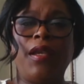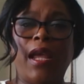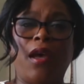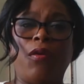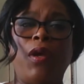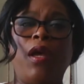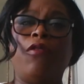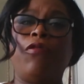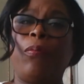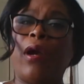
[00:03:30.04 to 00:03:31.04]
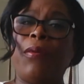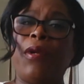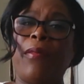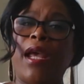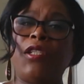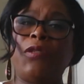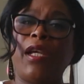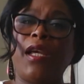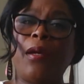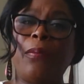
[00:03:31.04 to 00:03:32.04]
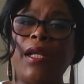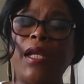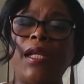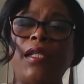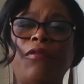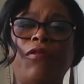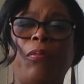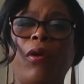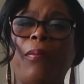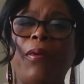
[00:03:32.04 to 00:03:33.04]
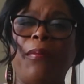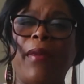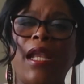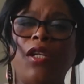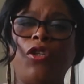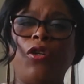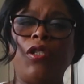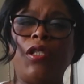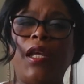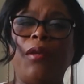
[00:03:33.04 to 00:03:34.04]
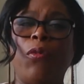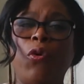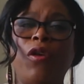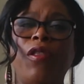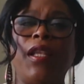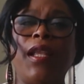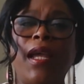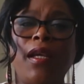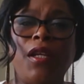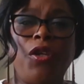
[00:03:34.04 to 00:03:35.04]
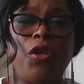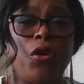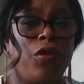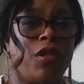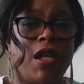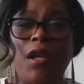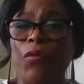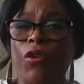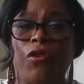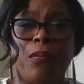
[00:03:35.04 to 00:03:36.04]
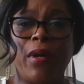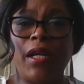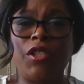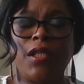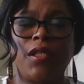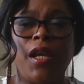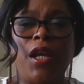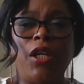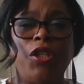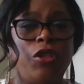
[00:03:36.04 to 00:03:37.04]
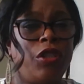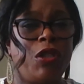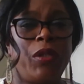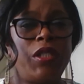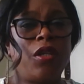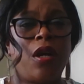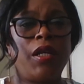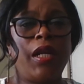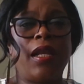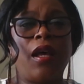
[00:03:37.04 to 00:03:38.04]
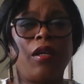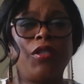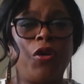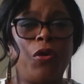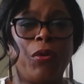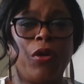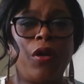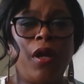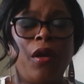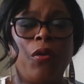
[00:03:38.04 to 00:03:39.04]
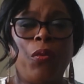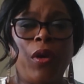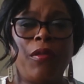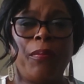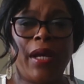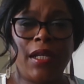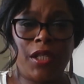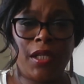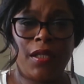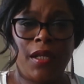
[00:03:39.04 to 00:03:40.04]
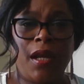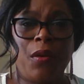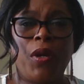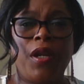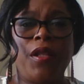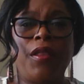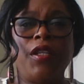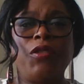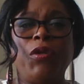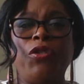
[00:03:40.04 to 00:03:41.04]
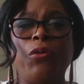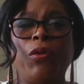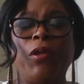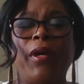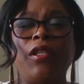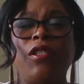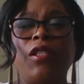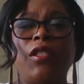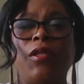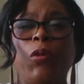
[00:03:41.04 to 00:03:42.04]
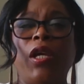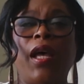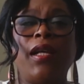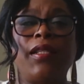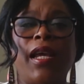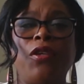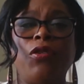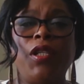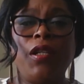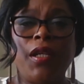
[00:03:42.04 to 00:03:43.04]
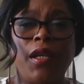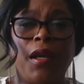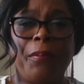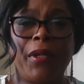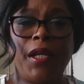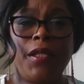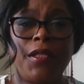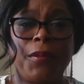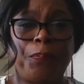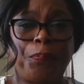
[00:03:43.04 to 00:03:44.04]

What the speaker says: Now, for property management companies and for property managers, then more than likely you're done with your budgets. Usually we start in October with budgets. One of the things we do with budgets is we contact utility companies.